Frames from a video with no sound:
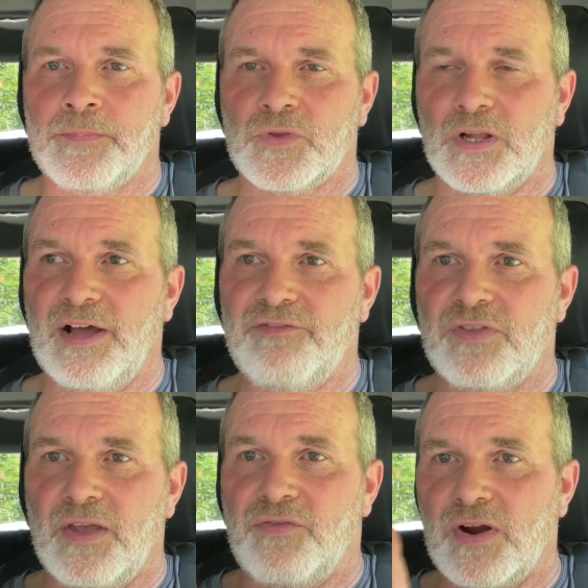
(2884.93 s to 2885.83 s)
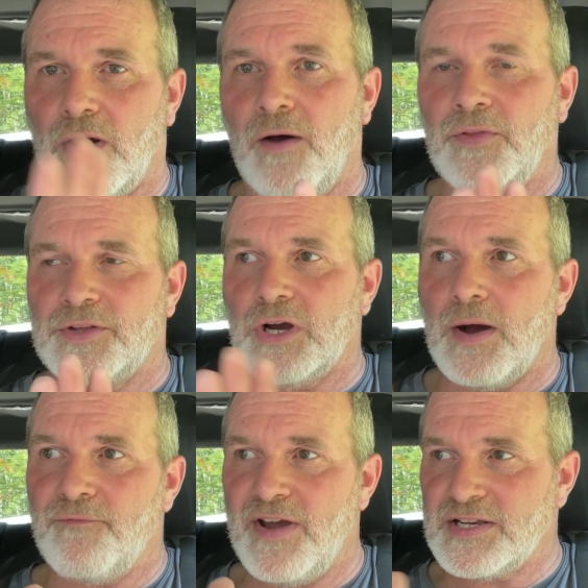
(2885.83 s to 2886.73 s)
The left, if you're on the
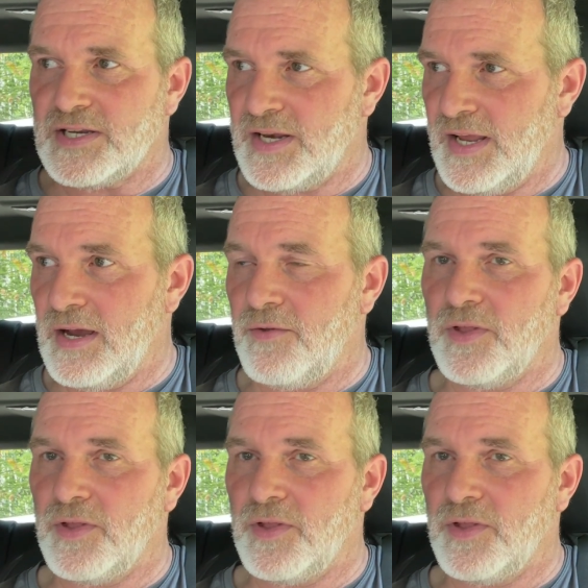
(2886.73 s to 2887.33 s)
top facing down,